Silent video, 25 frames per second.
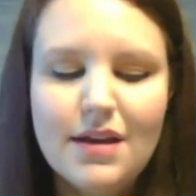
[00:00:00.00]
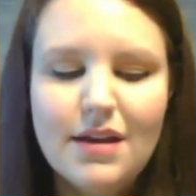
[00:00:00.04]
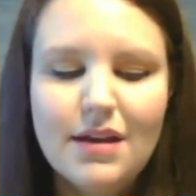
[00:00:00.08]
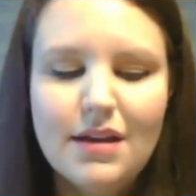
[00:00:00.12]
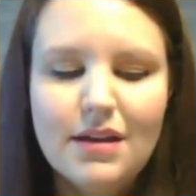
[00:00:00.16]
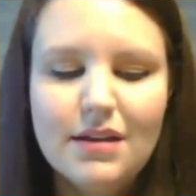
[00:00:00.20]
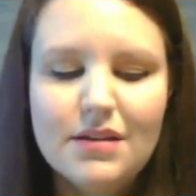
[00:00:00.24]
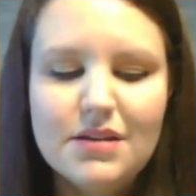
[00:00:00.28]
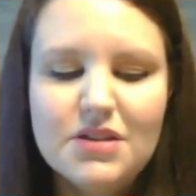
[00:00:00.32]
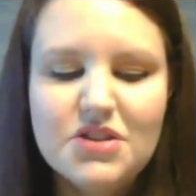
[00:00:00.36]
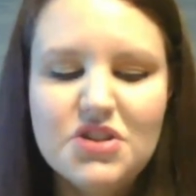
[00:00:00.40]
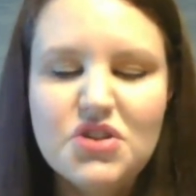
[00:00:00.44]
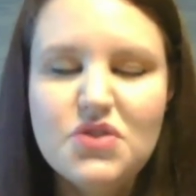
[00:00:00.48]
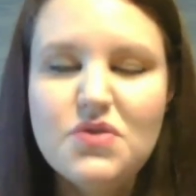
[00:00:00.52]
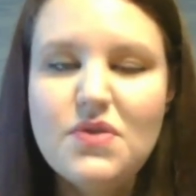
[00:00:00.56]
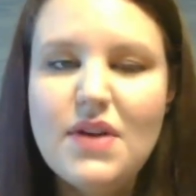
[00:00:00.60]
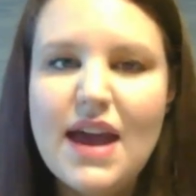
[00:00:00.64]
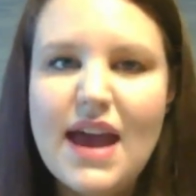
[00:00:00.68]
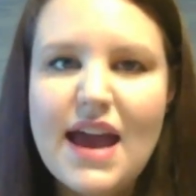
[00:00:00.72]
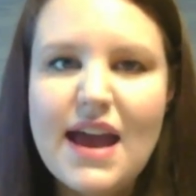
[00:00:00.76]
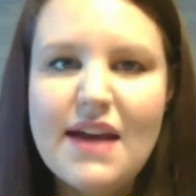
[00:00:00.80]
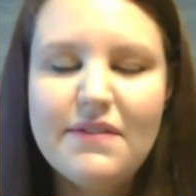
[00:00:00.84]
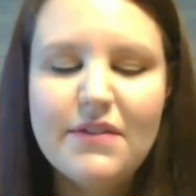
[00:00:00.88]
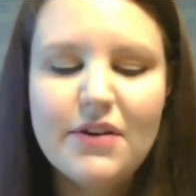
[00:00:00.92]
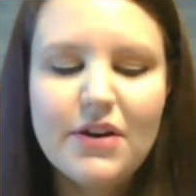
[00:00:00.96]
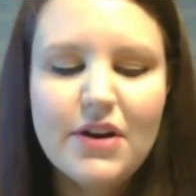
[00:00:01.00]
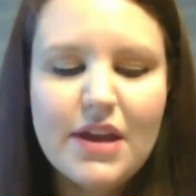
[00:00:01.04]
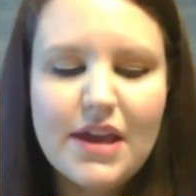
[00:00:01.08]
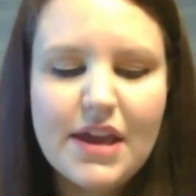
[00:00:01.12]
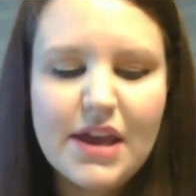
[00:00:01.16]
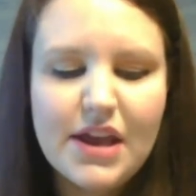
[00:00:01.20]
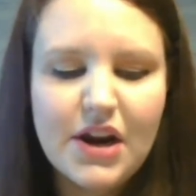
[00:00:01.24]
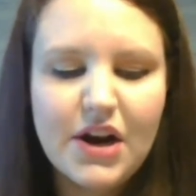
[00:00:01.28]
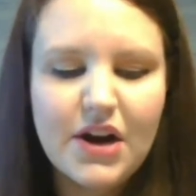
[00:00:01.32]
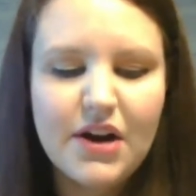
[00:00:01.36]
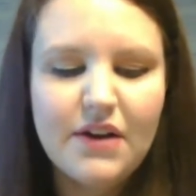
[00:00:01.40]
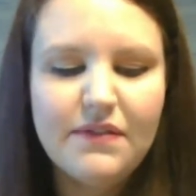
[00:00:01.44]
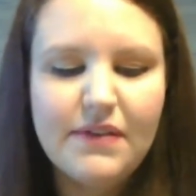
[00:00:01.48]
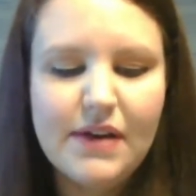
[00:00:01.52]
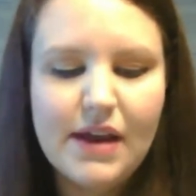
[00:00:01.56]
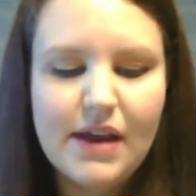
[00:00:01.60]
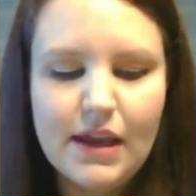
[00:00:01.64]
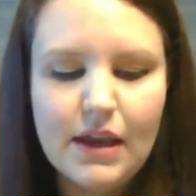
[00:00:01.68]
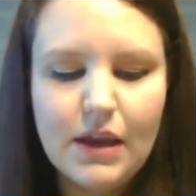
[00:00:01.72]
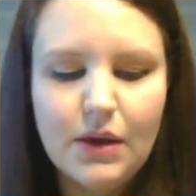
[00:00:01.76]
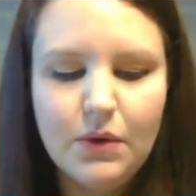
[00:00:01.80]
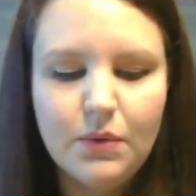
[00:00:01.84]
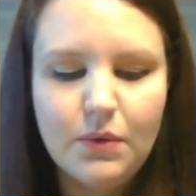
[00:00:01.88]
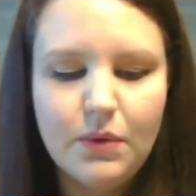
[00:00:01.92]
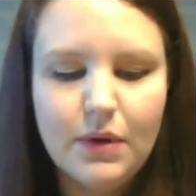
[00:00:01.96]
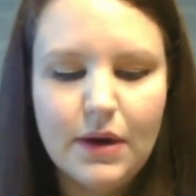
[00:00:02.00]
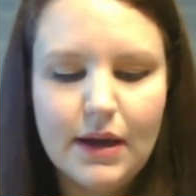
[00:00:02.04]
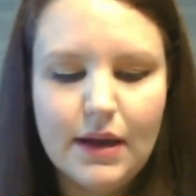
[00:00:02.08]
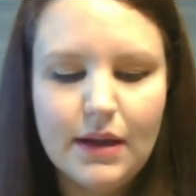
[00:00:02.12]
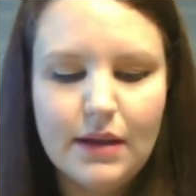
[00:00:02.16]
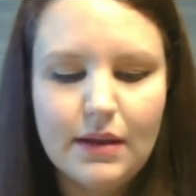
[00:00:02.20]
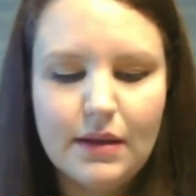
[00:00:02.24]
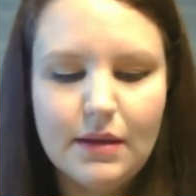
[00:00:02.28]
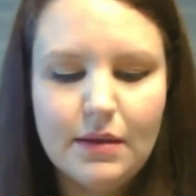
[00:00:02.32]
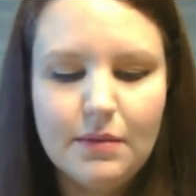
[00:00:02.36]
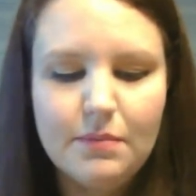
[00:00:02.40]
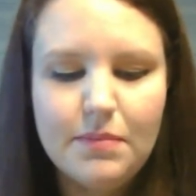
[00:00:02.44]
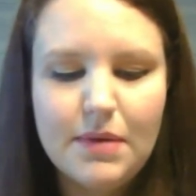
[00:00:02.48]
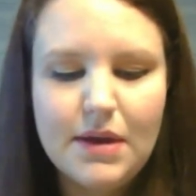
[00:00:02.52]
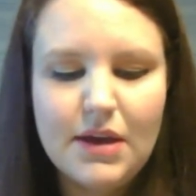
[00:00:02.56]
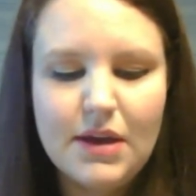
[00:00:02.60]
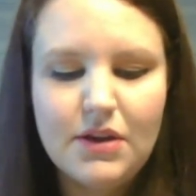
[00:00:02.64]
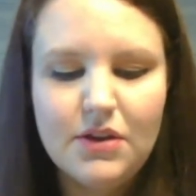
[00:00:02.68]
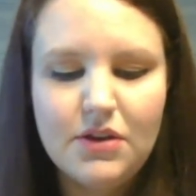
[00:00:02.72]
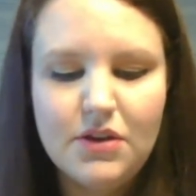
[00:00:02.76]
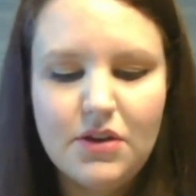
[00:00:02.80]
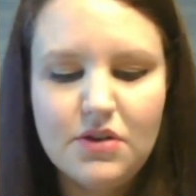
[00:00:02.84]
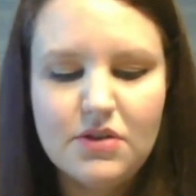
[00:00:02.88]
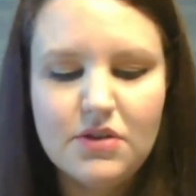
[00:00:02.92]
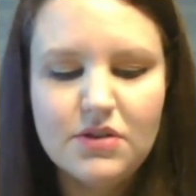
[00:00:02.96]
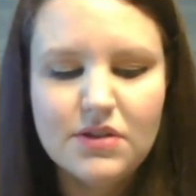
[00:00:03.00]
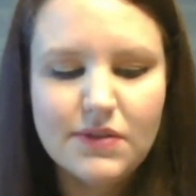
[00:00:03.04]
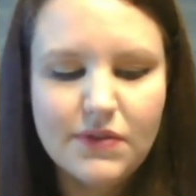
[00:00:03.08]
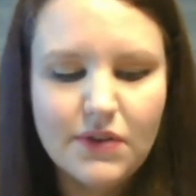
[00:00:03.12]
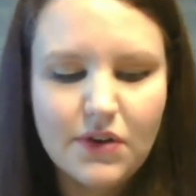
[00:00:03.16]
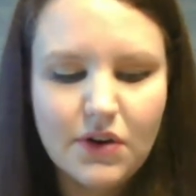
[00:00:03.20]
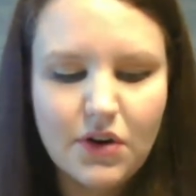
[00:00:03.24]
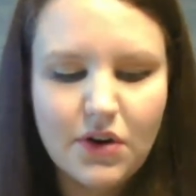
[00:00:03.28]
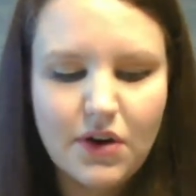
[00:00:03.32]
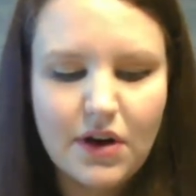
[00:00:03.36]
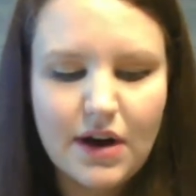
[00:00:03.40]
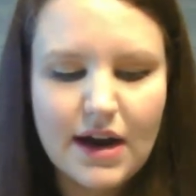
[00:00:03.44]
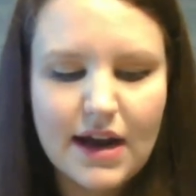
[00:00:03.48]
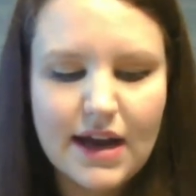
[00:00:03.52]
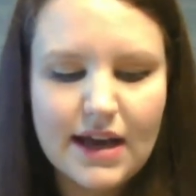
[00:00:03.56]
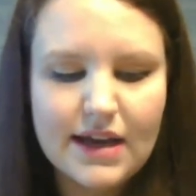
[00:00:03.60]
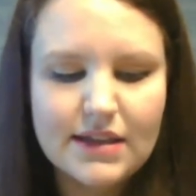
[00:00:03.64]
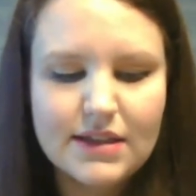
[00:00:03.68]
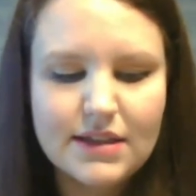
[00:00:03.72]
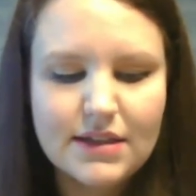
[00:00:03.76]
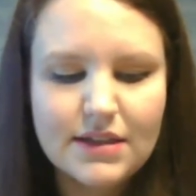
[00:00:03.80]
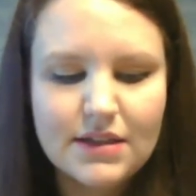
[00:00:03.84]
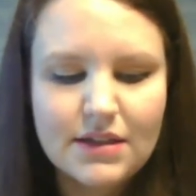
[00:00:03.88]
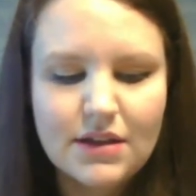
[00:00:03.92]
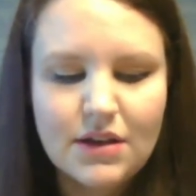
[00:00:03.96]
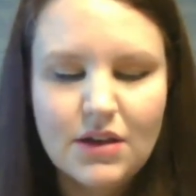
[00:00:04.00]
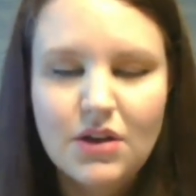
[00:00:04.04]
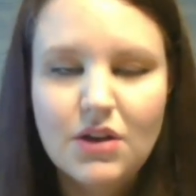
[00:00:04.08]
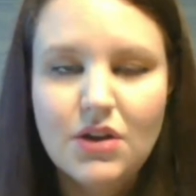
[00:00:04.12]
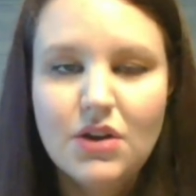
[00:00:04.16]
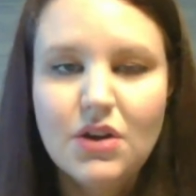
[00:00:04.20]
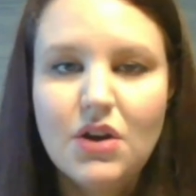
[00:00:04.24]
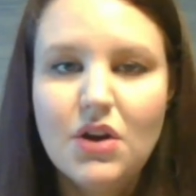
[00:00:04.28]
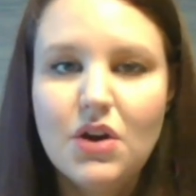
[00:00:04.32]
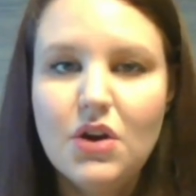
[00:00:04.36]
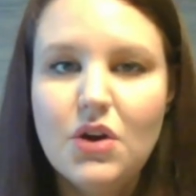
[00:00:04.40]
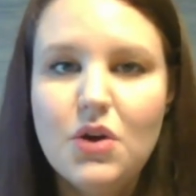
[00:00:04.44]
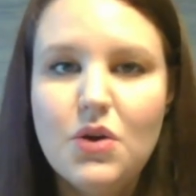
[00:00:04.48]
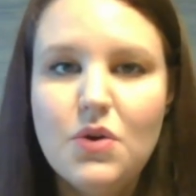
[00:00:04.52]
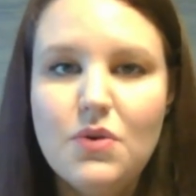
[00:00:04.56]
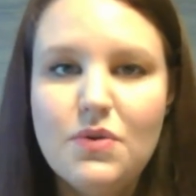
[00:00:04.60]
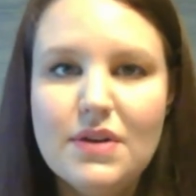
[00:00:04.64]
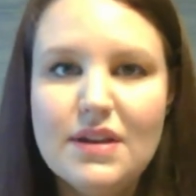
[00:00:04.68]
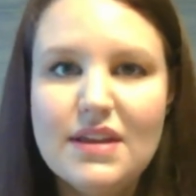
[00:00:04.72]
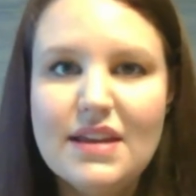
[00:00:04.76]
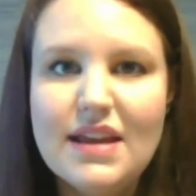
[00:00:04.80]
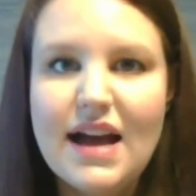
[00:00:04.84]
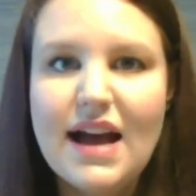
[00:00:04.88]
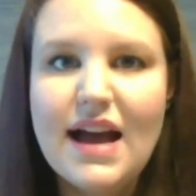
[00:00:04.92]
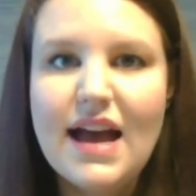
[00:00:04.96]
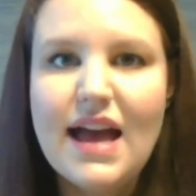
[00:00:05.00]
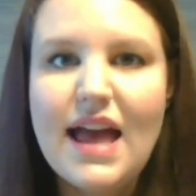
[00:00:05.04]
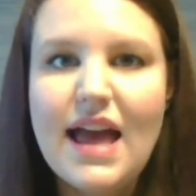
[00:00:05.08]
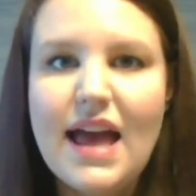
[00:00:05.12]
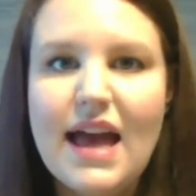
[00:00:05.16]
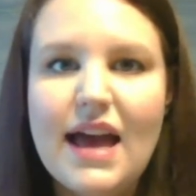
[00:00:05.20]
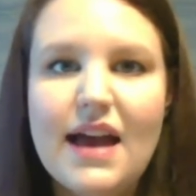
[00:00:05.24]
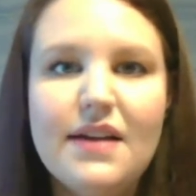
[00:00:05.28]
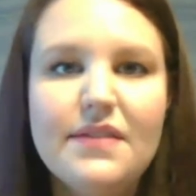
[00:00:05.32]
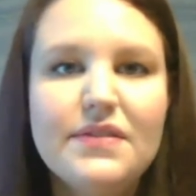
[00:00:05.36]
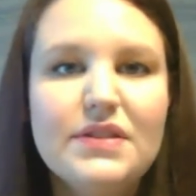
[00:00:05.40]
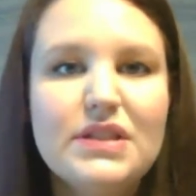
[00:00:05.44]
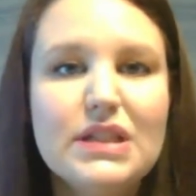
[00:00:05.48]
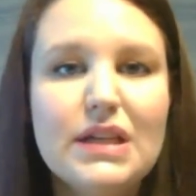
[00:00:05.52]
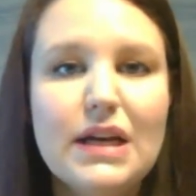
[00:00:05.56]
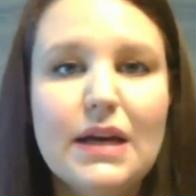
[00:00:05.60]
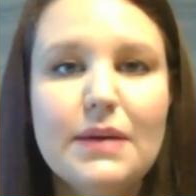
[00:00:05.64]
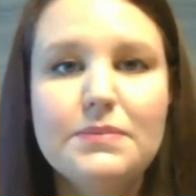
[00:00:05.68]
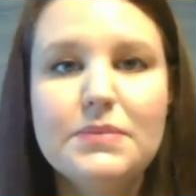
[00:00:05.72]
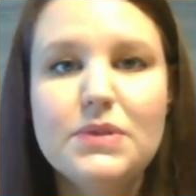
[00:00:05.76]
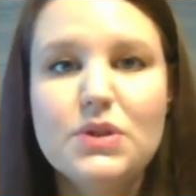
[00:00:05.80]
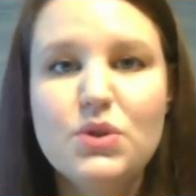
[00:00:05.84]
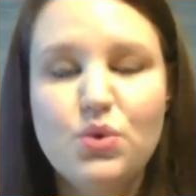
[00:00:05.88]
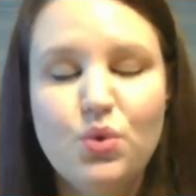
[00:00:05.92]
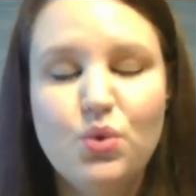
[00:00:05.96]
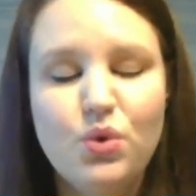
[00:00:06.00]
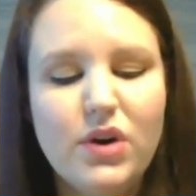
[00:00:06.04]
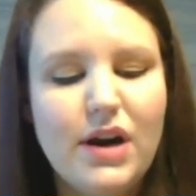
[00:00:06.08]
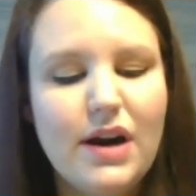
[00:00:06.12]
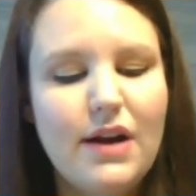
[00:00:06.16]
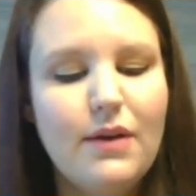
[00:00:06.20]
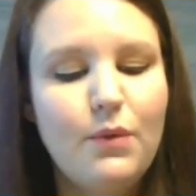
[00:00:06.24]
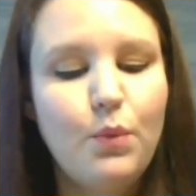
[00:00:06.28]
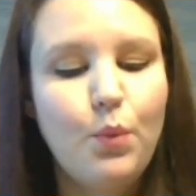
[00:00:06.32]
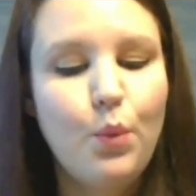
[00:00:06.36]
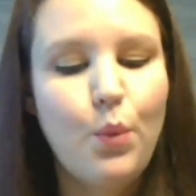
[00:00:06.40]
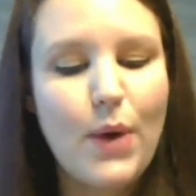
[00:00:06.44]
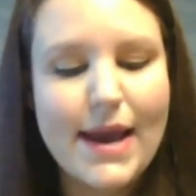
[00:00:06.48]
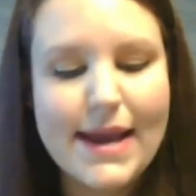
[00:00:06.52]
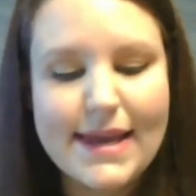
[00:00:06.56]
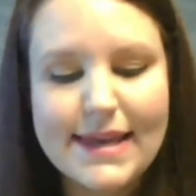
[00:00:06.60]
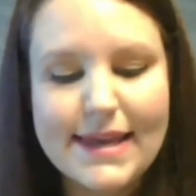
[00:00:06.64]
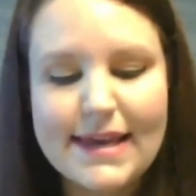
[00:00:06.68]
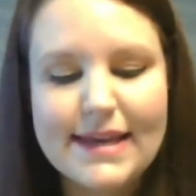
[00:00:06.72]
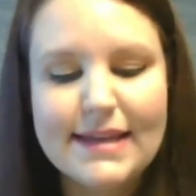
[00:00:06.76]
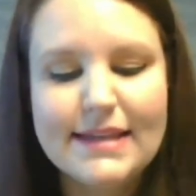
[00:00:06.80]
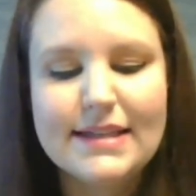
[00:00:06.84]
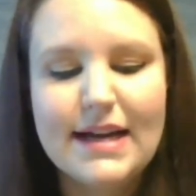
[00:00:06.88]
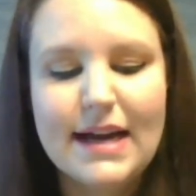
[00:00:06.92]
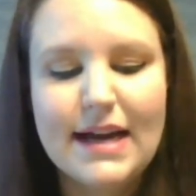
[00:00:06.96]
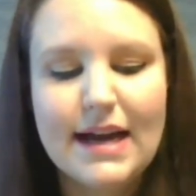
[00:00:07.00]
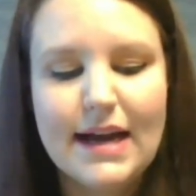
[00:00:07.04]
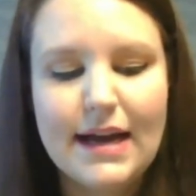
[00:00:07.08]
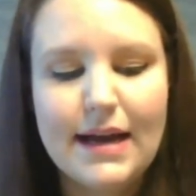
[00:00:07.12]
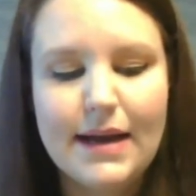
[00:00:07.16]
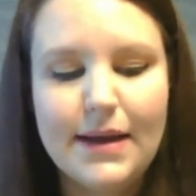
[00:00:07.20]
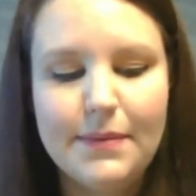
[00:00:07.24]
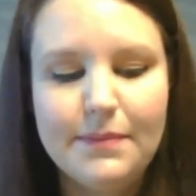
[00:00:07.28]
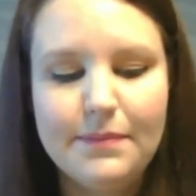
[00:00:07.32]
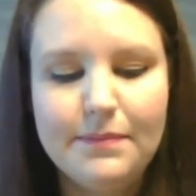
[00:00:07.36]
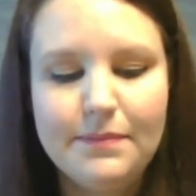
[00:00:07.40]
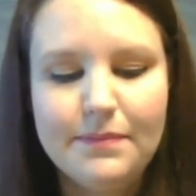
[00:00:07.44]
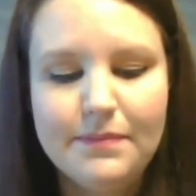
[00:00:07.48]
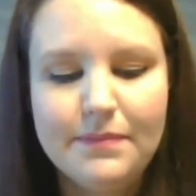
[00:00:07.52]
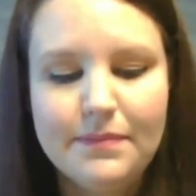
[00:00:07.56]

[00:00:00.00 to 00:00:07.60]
Did you ever hear of anyone being used for Christ who did not have some sort of waiting time,